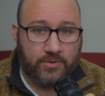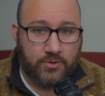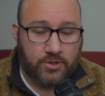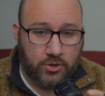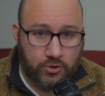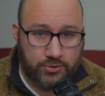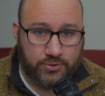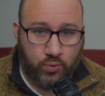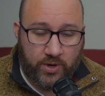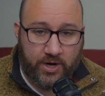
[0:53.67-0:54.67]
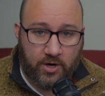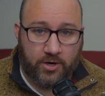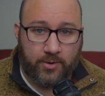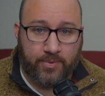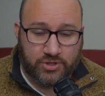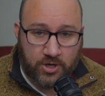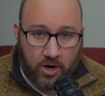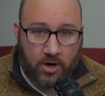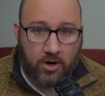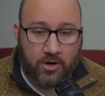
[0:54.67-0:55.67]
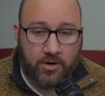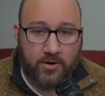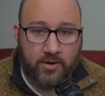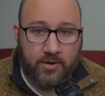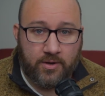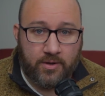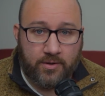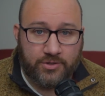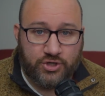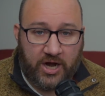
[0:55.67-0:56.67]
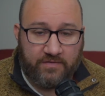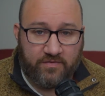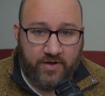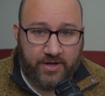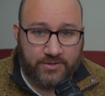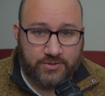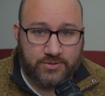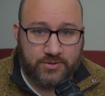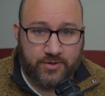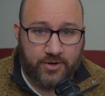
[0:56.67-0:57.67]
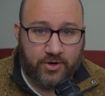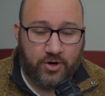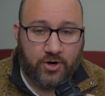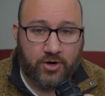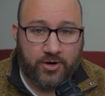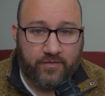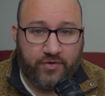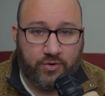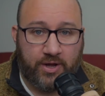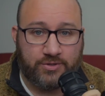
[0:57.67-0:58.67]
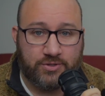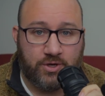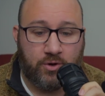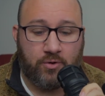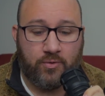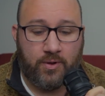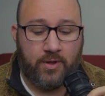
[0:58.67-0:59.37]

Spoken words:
loose, weird, bizarre chain of events that occurred a few nights ago,